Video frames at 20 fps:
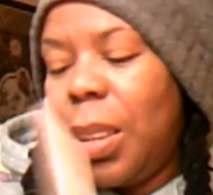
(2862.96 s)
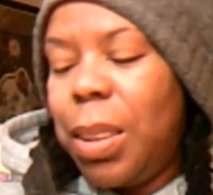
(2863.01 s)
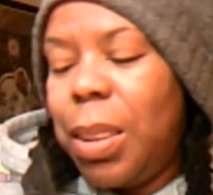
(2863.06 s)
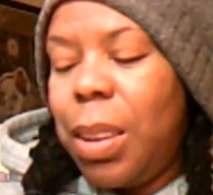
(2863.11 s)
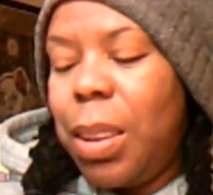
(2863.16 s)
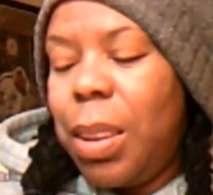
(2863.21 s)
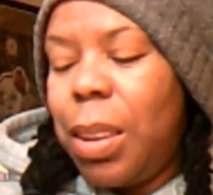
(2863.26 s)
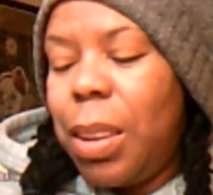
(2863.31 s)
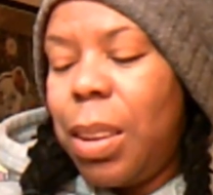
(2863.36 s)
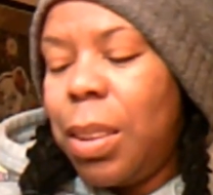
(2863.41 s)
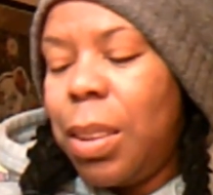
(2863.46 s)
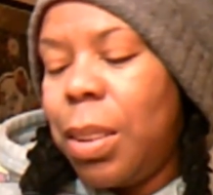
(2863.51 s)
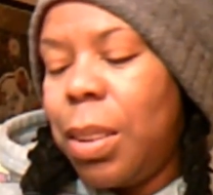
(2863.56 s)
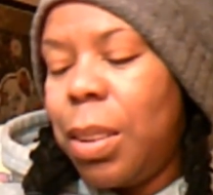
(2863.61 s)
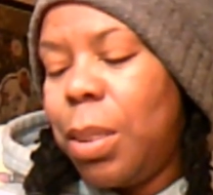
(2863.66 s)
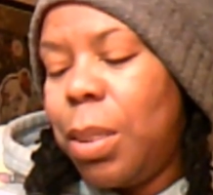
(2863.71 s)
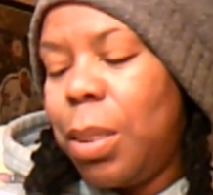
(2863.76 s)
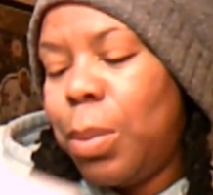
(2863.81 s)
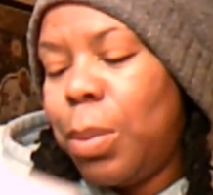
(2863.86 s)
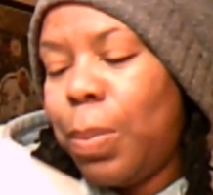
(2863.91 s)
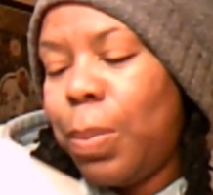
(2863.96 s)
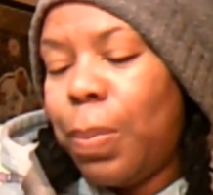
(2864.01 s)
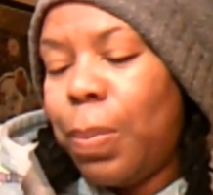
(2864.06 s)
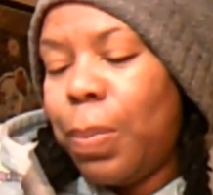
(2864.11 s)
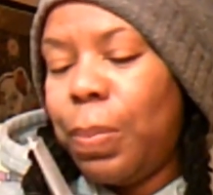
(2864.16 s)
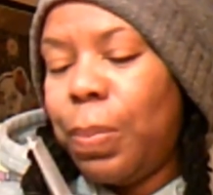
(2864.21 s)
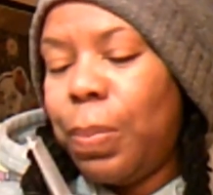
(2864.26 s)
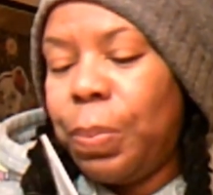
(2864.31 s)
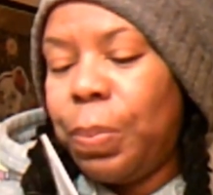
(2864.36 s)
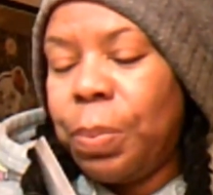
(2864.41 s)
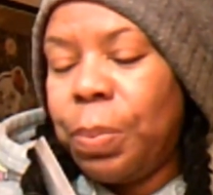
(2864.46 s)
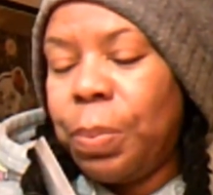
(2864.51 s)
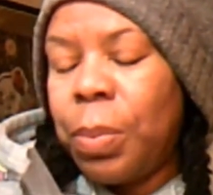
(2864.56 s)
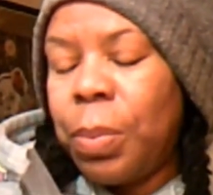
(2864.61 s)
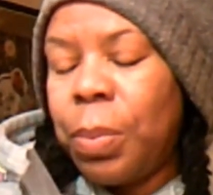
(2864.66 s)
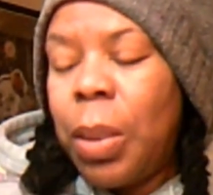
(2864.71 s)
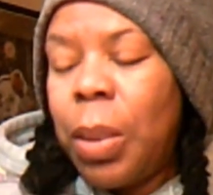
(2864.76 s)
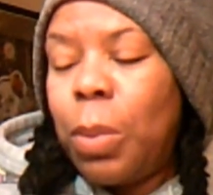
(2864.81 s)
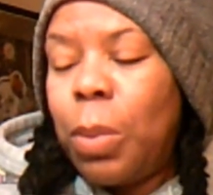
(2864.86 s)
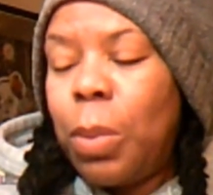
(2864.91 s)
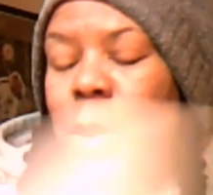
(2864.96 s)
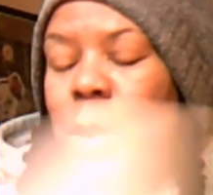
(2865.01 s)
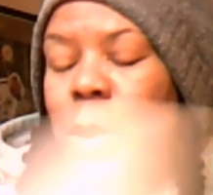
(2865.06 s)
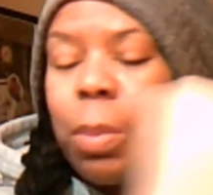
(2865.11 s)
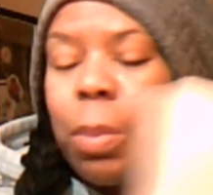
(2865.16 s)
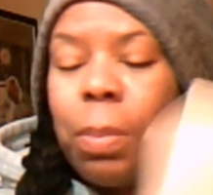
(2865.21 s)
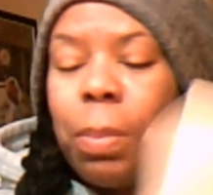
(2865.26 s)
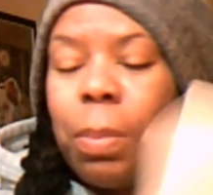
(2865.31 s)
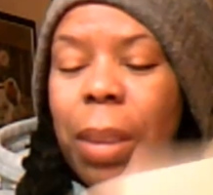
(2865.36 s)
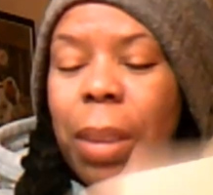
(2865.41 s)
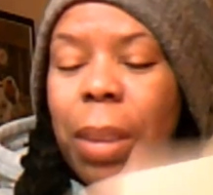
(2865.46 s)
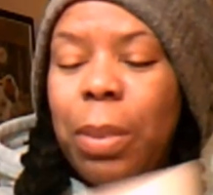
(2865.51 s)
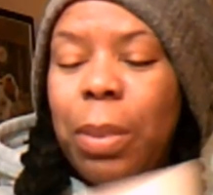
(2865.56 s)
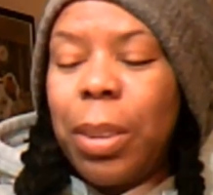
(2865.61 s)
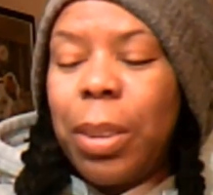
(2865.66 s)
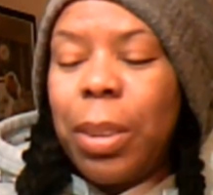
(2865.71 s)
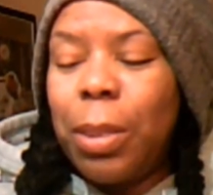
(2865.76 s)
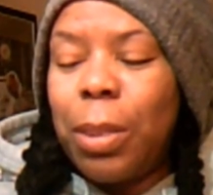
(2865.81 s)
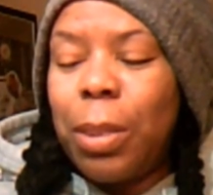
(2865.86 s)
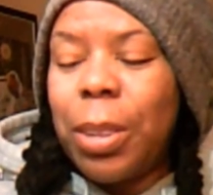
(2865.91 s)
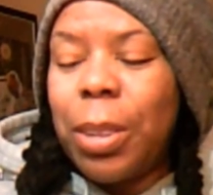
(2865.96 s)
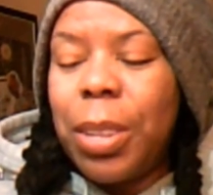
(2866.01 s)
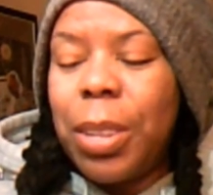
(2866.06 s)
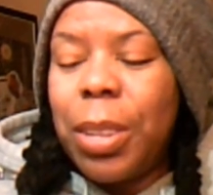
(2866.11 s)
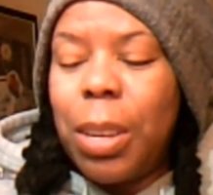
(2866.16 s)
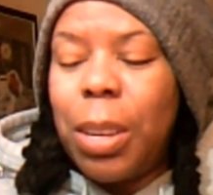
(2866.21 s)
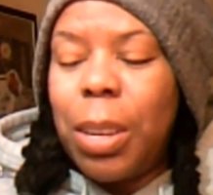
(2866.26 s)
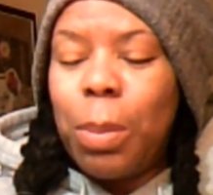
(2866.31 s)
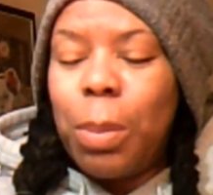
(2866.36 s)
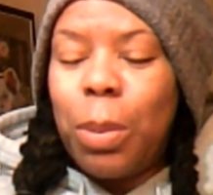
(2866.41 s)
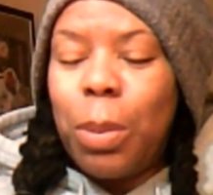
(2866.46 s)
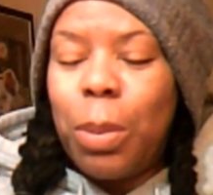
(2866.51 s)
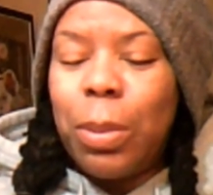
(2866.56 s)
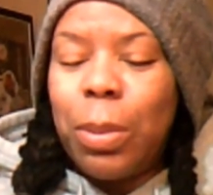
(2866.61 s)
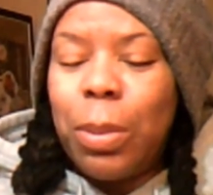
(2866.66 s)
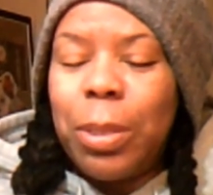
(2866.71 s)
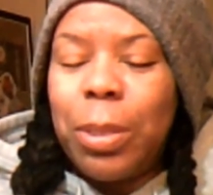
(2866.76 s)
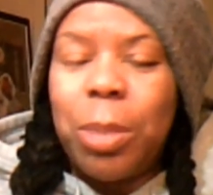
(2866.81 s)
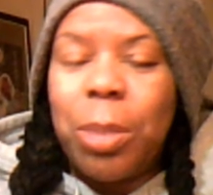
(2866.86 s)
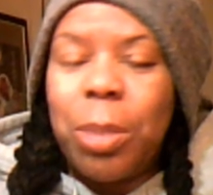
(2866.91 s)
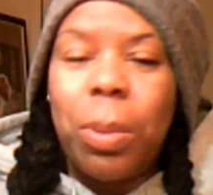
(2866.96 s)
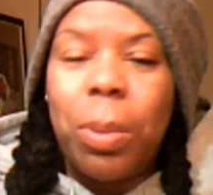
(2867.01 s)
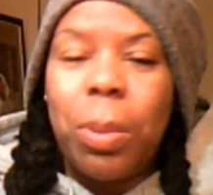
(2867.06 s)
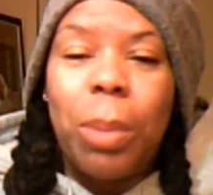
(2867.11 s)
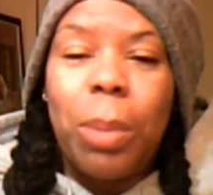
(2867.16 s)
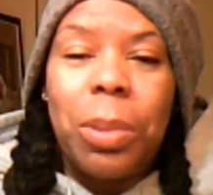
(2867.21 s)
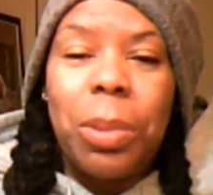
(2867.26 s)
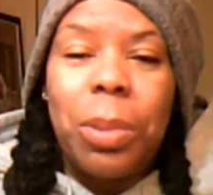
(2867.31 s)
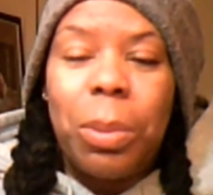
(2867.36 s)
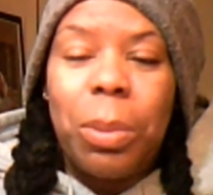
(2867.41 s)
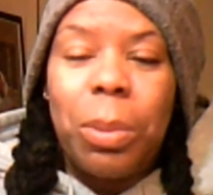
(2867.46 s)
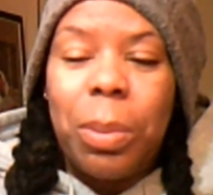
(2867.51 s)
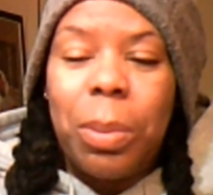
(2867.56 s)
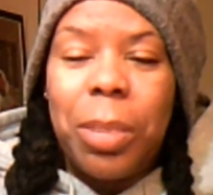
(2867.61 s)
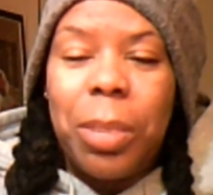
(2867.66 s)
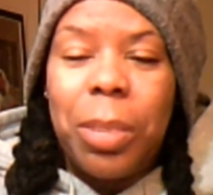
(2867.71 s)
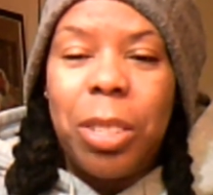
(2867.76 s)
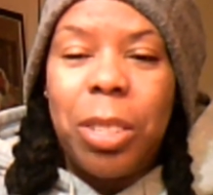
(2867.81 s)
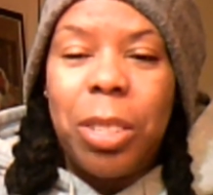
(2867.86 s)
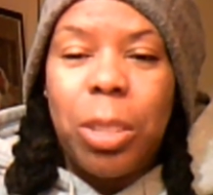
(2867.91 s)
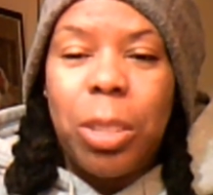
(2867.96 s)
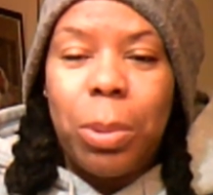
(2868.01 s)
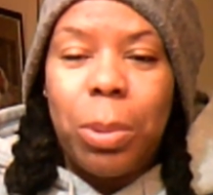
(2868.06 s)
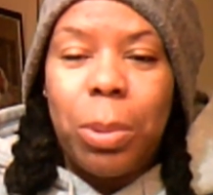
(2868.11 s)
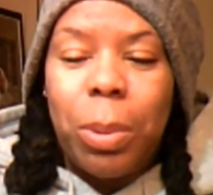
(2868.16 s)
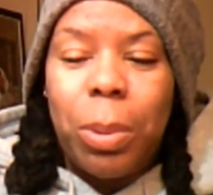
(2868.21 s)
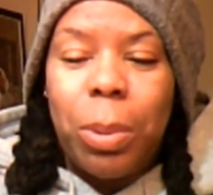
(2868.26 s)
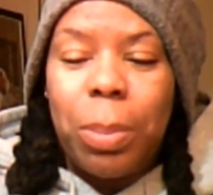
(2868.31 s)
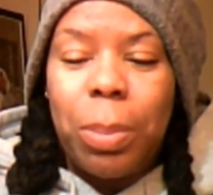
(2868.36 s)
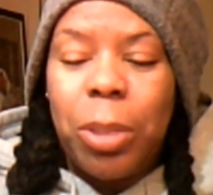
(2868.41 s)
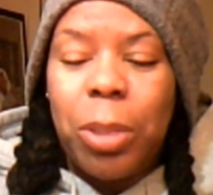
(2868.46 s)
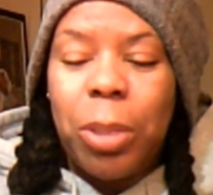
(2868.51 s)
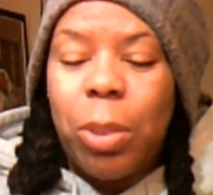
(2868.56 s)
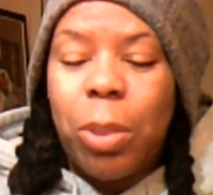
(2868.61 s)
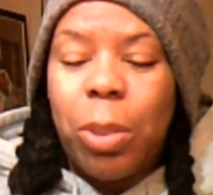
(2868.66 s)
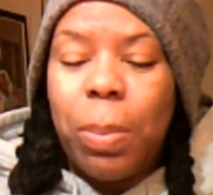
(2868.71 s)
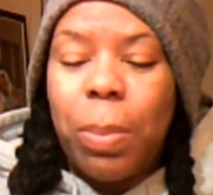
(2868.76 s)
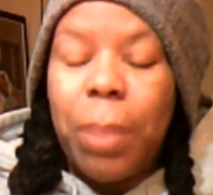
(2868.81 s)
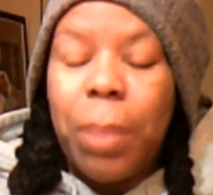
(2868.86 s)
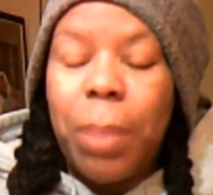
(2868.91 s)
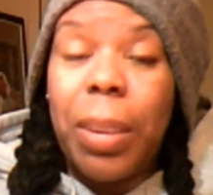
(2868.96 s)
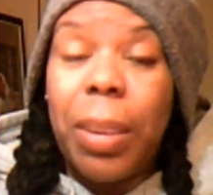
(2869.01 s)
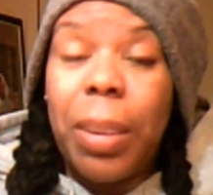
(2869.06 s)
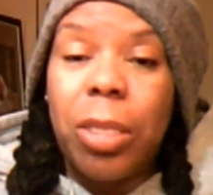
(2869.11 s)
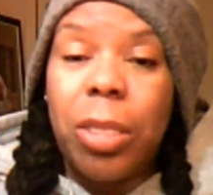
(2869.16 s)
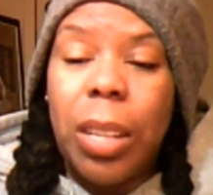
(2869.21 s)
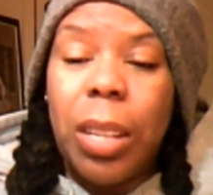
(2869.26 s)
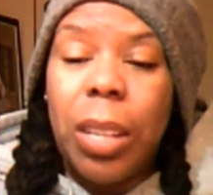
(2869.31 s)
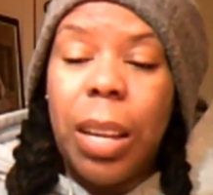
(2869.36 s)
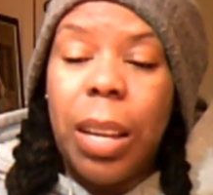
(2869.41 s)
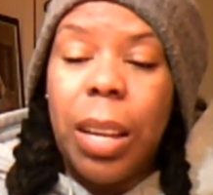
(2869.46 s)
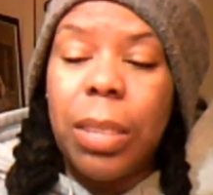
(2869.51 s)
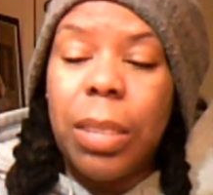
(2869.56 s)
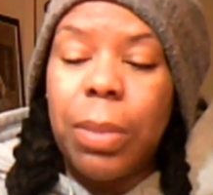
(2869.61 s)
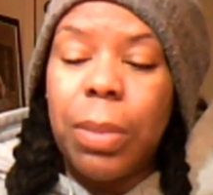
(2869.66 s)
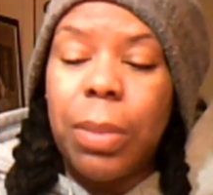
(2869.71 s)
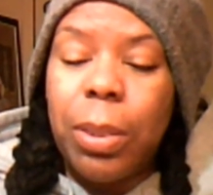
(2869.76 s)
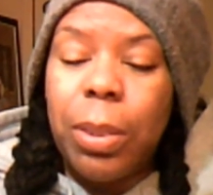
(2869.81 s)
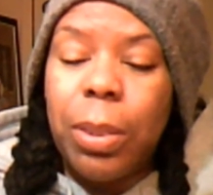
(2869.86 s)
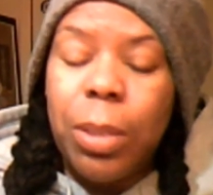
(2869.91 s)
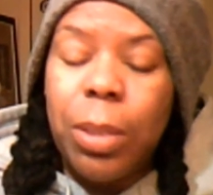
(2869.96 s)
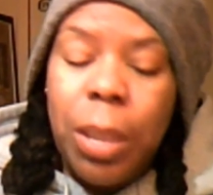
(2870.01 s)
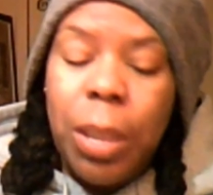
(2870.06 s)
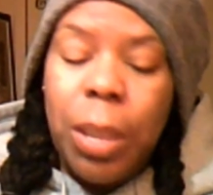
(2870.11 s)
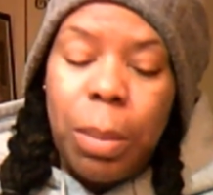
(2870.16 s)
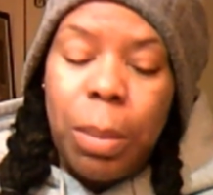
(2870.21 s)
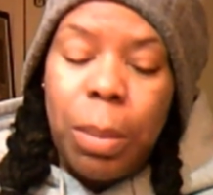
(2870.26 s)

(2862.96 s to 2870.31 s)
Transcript: And well, my granddaughter came over. She probably didn't want me to show her pictures. Maybe I should ask first.